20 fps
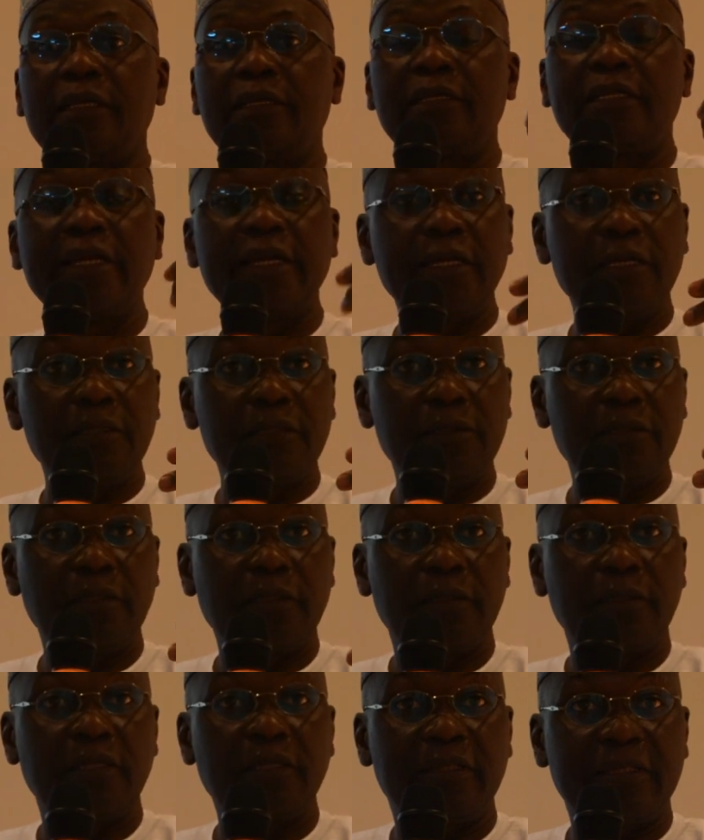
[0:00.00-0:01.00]
then
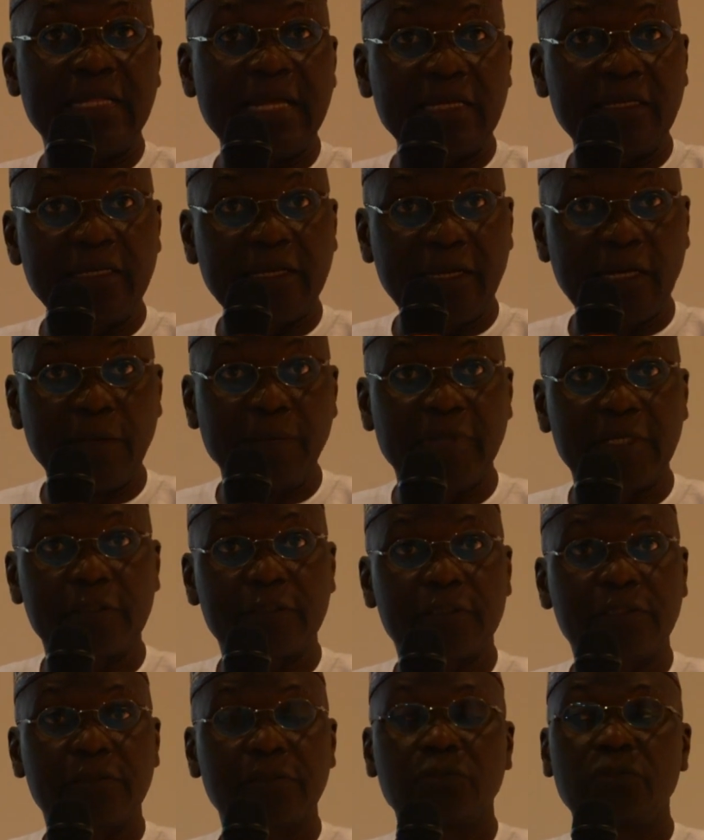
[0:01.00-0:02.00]
the third
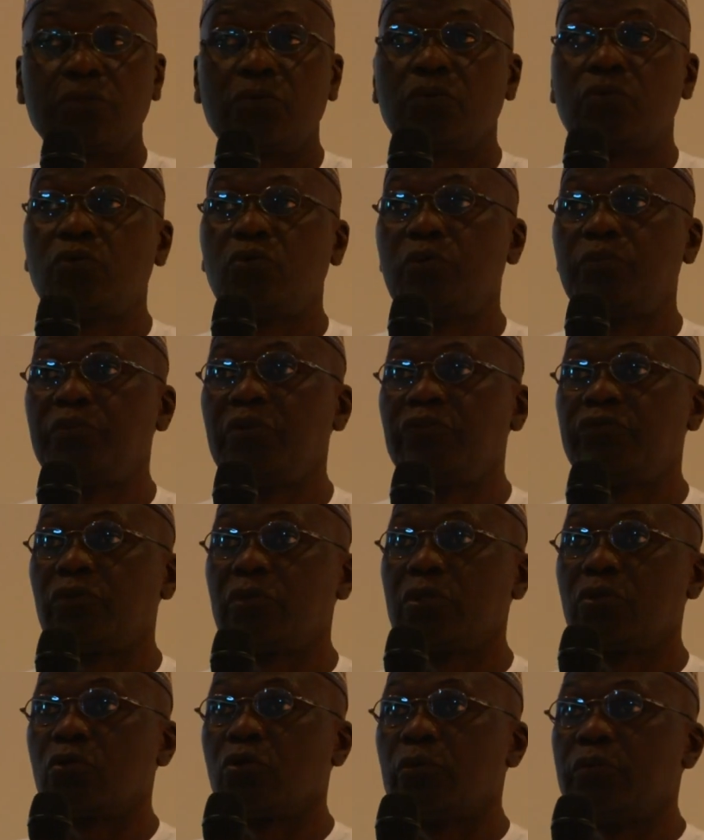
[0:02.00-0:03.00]
element would be for
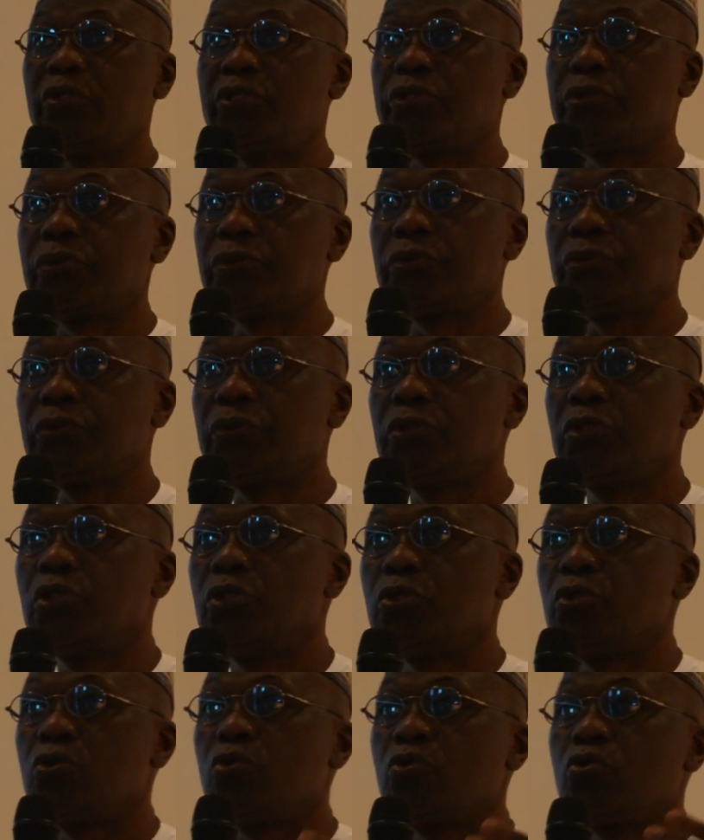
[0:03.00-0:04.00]
the Commission
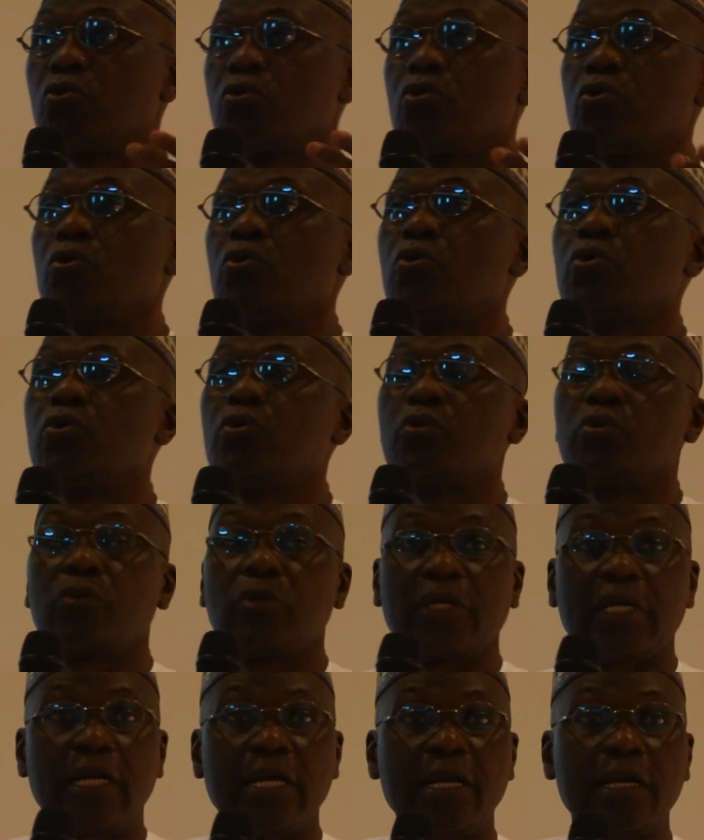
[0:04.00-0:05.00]
to
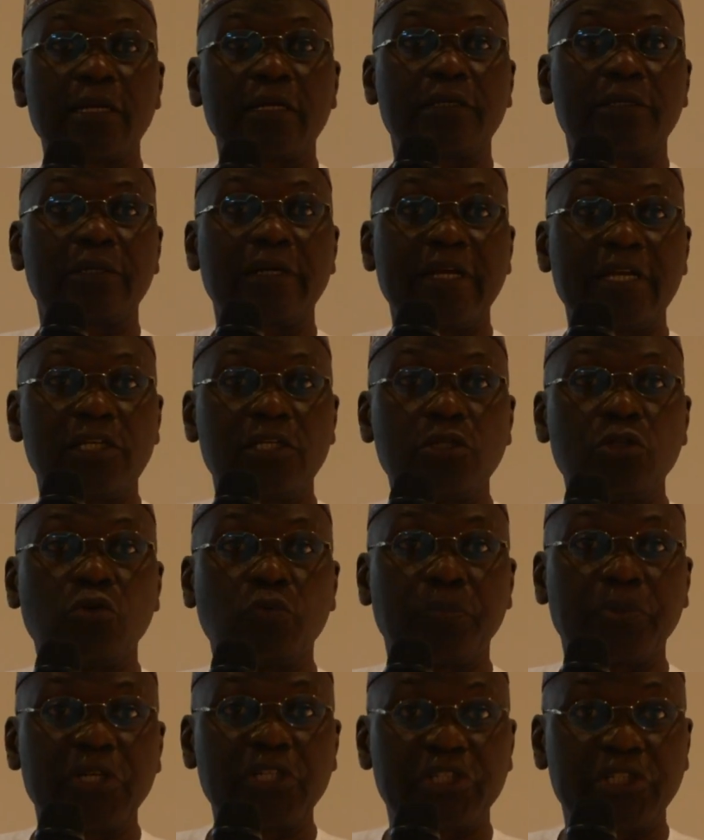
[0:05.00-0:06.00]
create the
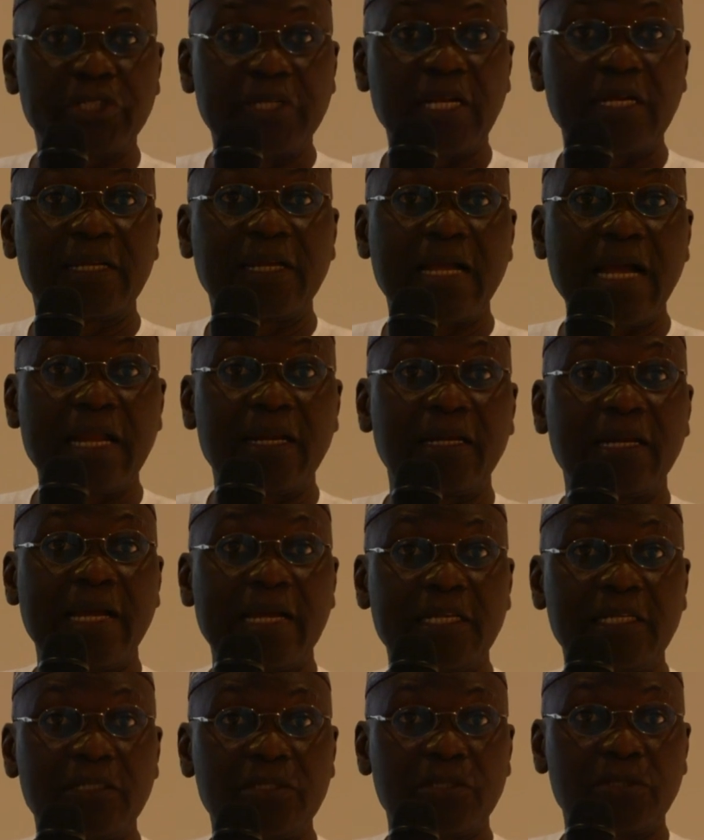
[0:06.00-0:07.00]
operational
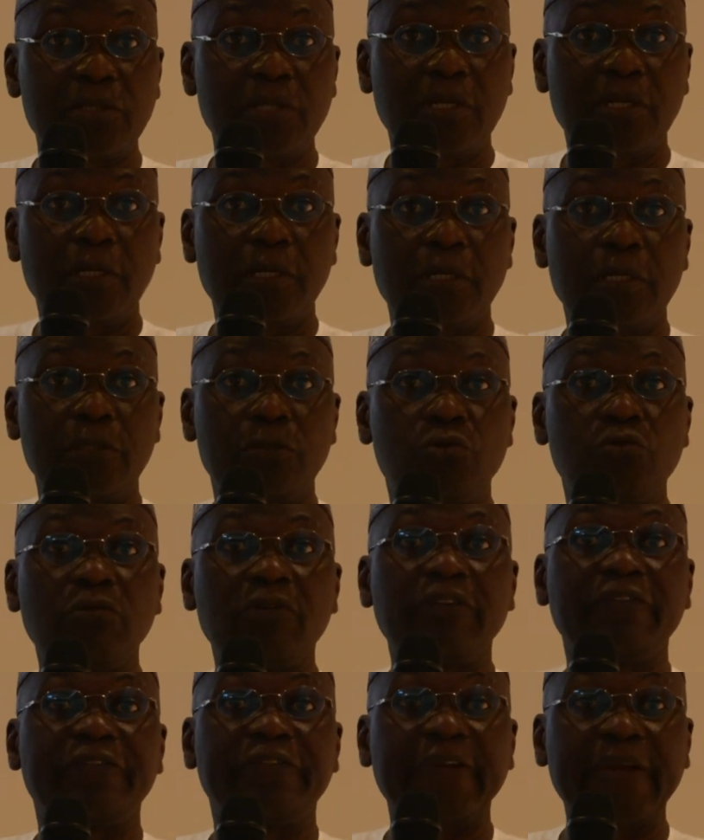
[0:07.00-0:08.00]
guidelines to
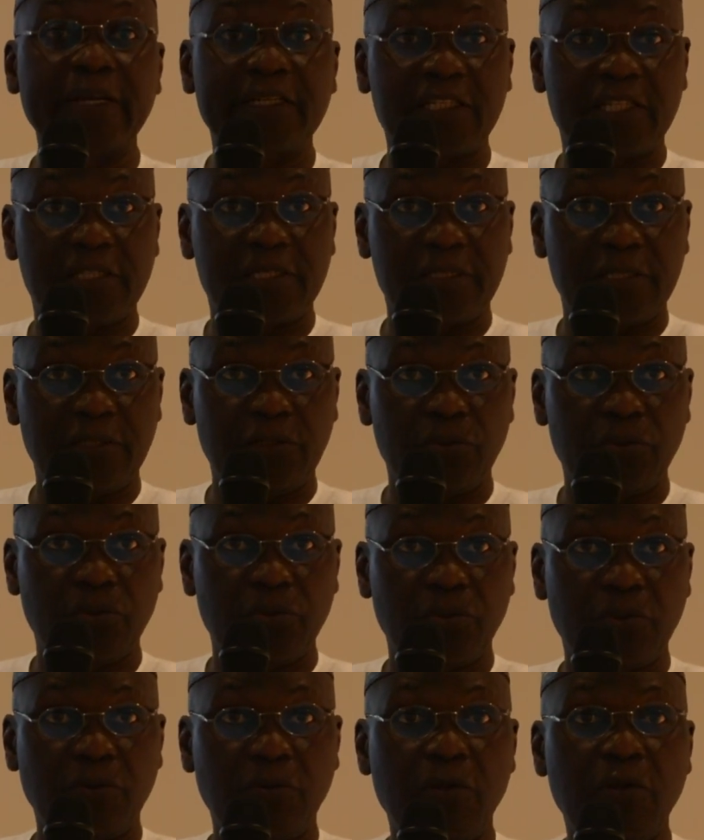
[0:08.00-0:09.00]
effect,
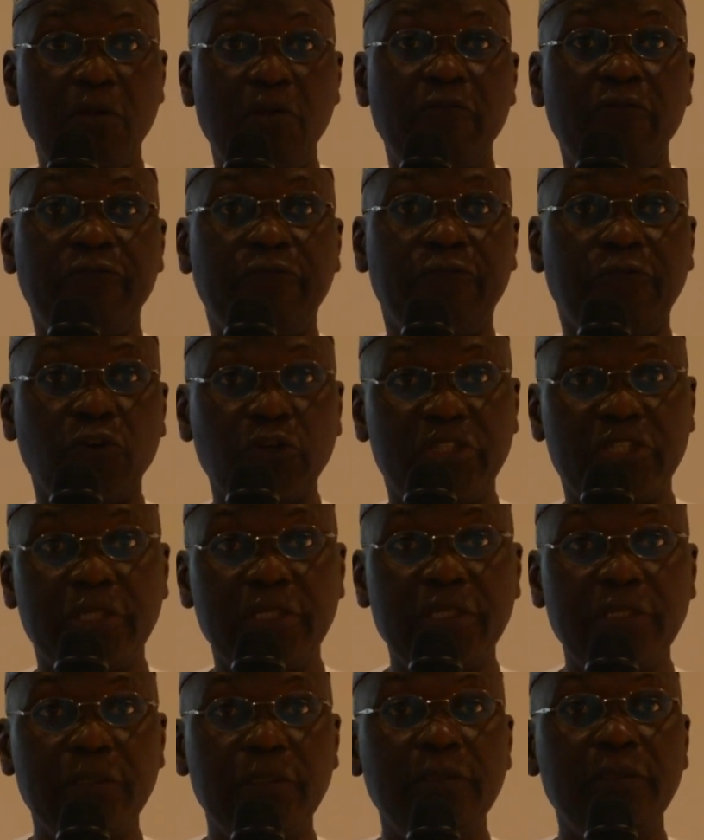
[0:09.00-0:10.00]

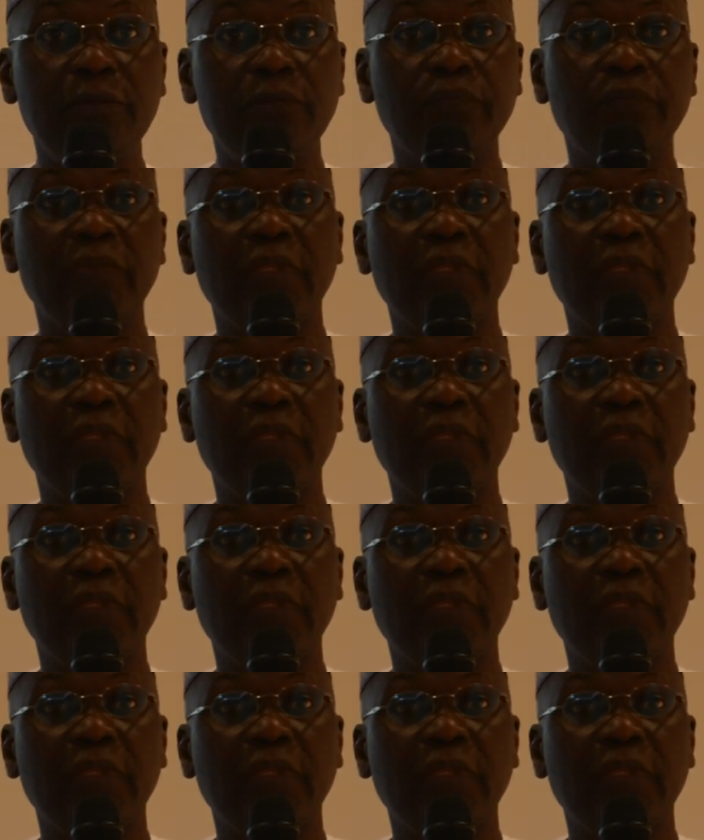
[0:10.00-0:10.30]
voting